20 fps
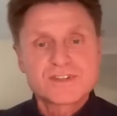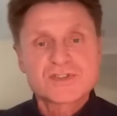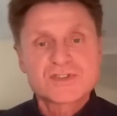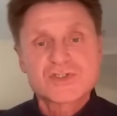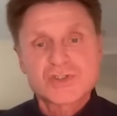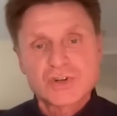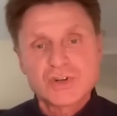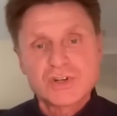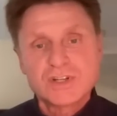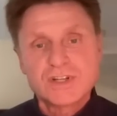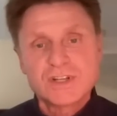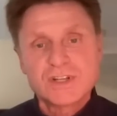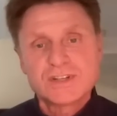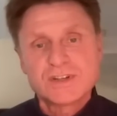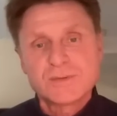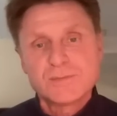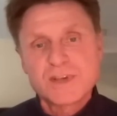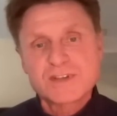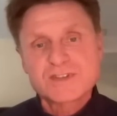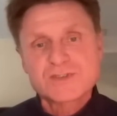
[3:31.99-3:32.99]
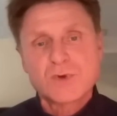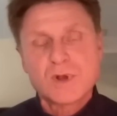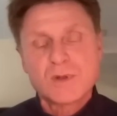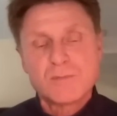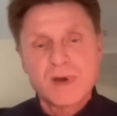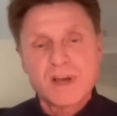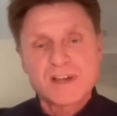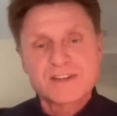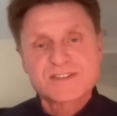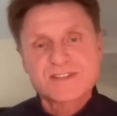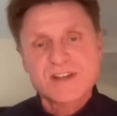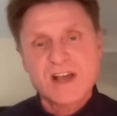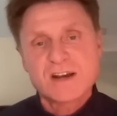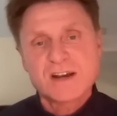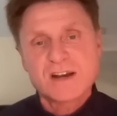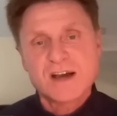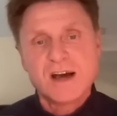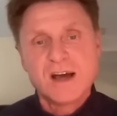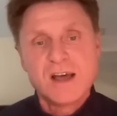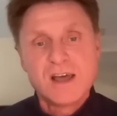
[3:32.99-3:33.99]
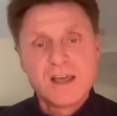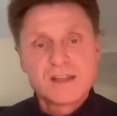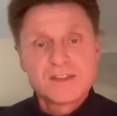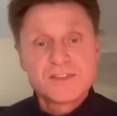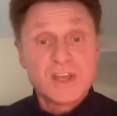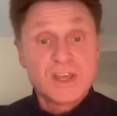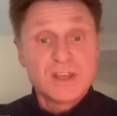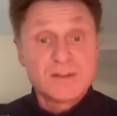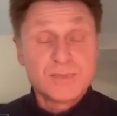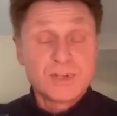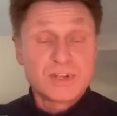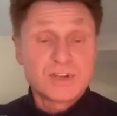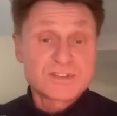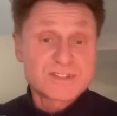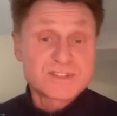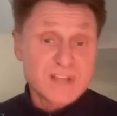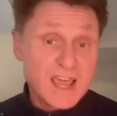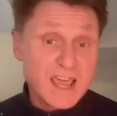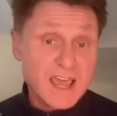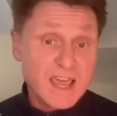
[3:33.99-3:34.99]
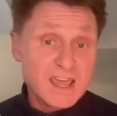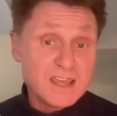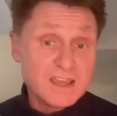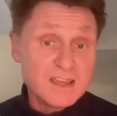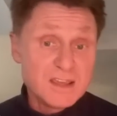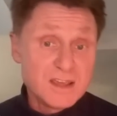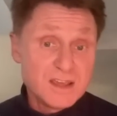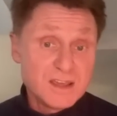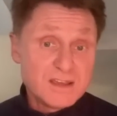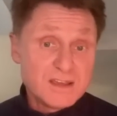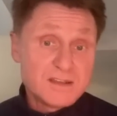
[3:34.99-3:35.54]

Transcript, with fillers: Certainly the missed one by Saka did because A,